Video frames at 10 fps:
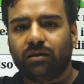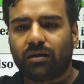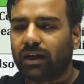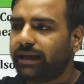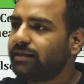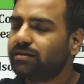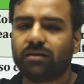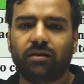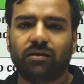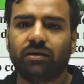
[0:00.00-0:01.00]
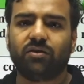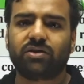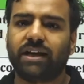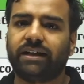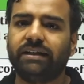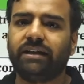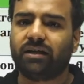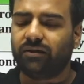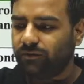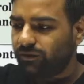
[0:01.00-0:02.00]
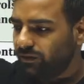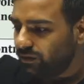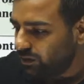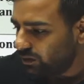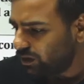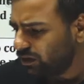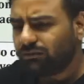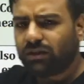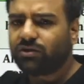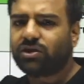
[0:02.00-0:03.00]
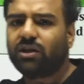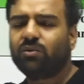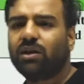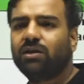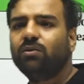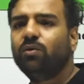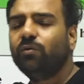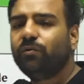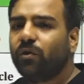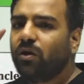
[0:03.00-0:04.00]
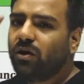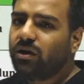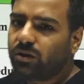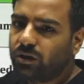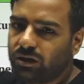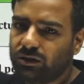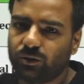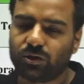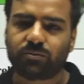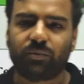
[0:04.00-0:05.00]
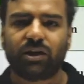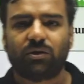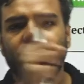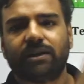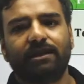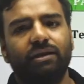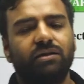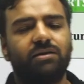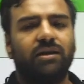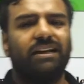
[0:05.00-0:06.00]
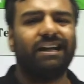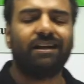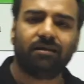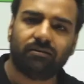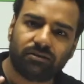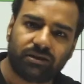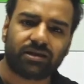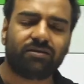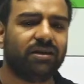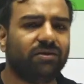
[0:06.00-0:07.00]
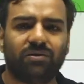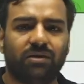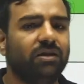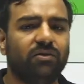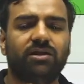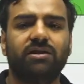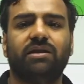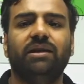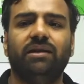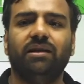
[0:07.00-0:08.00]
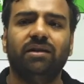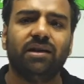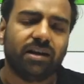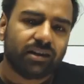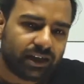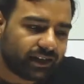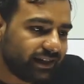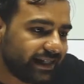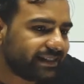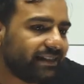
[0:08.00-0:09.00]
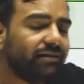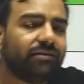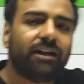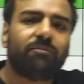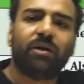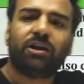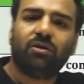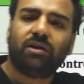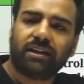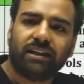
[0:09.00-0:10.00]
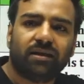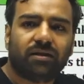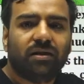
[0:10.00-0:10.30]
I guess it was Katrina Kaif or it was Shah Rukh Khan who forgot all those particular years. And he was just thinking that he is in that particular year.